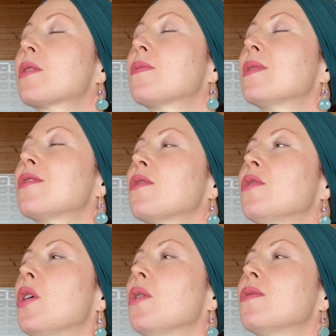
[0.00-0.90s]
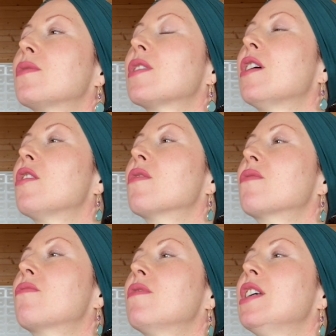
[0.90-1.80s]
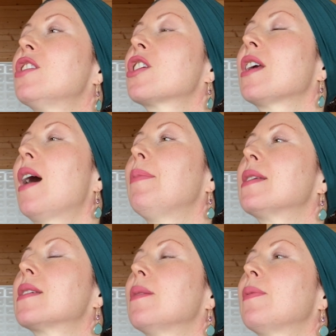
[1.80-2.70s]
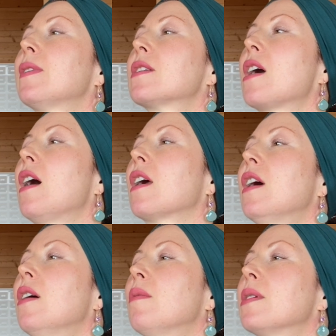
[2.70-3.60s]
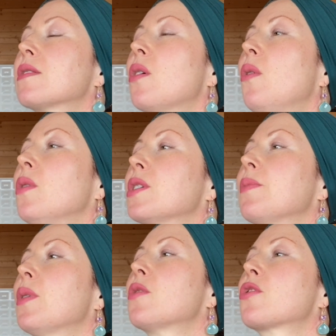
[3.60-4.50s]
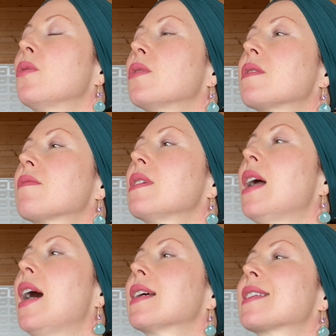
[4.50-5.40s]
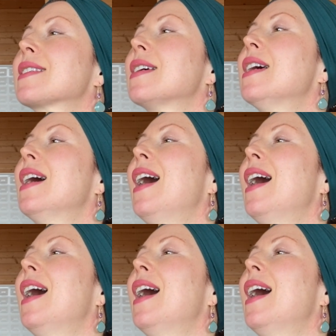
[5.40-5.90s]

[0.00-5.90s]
towards your nose, reaching up the tip of the tongue whilst holding both shoulders relaxed